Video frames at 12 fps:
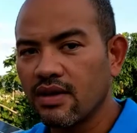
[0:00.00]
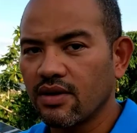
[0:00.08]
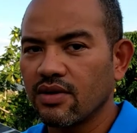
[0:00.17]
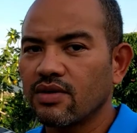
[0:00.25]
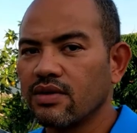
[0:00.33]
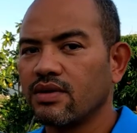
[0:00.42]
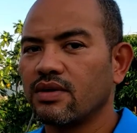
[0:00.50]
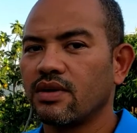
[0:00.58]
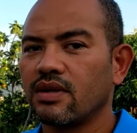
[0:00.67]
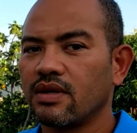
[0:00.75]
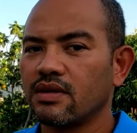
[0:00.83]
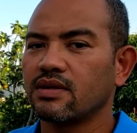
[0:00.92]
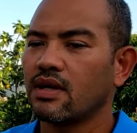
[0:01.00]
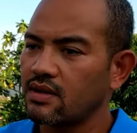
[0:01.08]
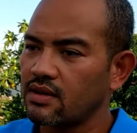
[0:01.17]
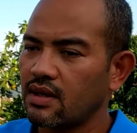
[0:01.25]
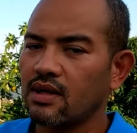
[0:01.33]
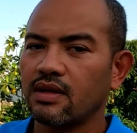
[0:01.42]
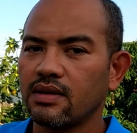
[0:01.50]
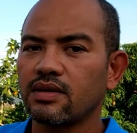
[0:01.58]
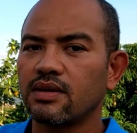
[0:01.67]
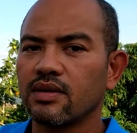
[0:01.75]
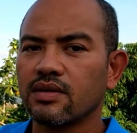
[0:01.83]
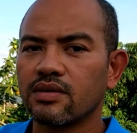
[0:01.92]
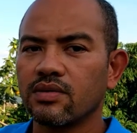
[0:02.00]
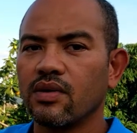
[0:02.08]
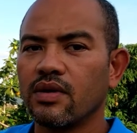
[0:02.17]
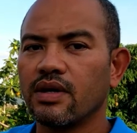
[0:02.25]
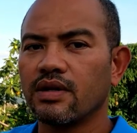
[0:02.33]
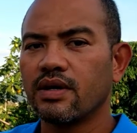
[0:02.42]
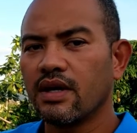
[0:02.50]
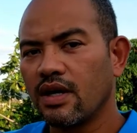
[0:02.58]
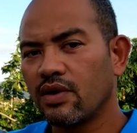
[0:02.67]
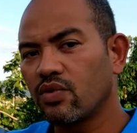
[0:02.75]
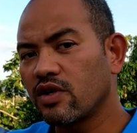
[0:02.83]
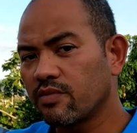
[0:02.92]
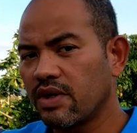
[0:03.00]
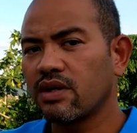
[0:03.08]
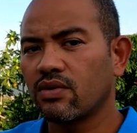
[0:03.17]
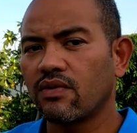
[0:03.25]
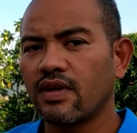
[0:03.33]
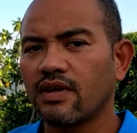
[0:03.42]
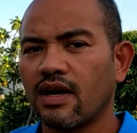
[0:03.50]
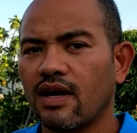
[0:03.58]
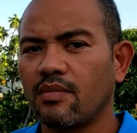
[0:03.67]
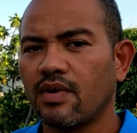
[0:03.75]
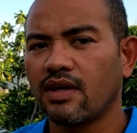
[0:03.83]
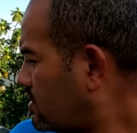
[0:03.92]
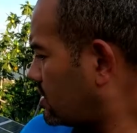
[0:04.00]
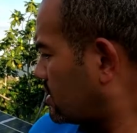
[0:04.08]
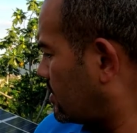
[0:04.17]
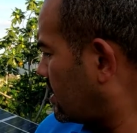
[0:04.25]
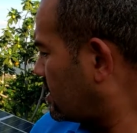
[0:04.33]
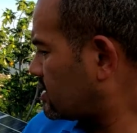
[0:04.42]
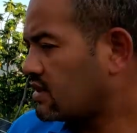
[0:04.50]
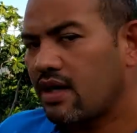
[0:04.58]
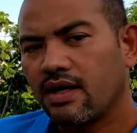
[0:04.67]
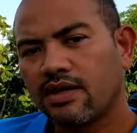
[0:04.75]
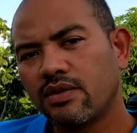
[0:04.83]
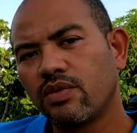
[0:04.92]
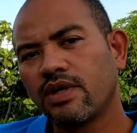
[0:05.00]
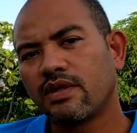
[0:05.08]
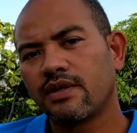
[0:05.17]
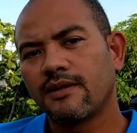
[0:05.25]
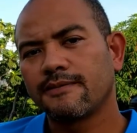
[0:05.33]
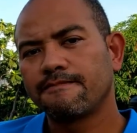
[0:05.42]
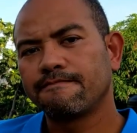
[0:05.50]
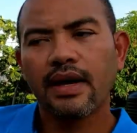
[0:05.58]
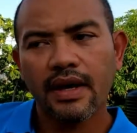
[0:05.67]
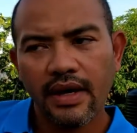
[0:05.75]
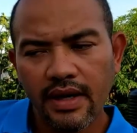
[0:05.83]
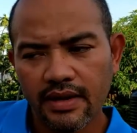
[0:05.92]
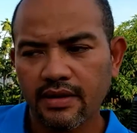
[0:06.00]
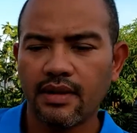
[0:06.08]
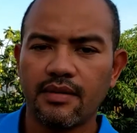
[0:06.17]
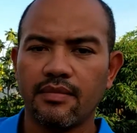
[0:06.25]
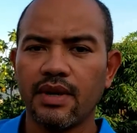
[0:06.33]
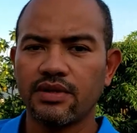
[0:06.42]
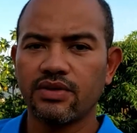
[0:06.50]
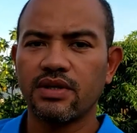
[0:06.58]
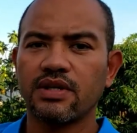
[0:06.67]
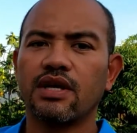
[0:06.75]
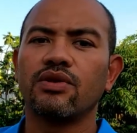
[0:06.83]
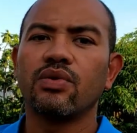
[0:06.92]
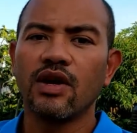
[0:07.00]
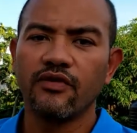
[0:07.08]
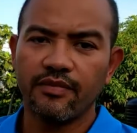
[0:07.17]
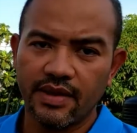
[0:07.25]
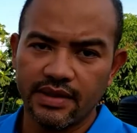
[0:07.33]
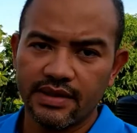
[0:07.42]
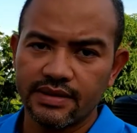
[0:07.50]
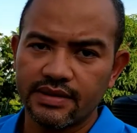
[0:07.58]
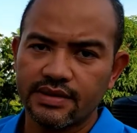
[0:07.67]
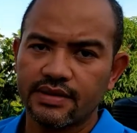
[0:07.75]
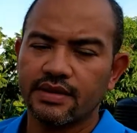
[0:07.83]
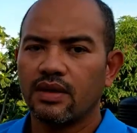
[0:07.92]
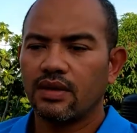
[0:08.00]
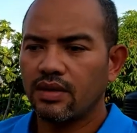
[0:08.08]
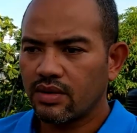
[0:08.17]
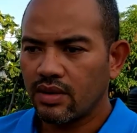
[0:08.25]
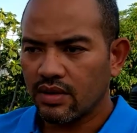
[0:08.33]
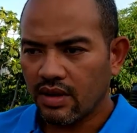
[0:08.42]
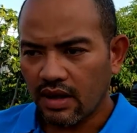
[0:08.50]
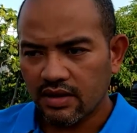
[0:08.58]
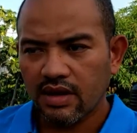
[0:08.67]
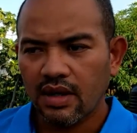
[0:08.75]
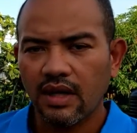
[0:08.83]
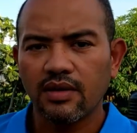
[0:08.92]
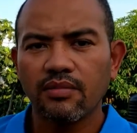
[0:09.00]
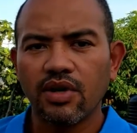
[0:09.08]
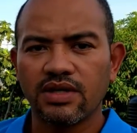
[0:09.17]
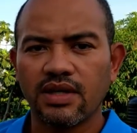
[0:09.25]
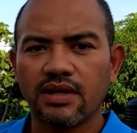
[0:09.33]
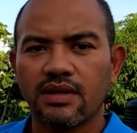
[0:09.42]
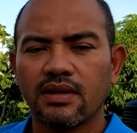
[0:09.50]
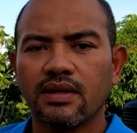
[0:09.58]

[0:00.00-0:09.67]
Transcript: here is a neat little story. It was built over time. Customer, he started with 8 batteries and 12 panels. It as he got the budget,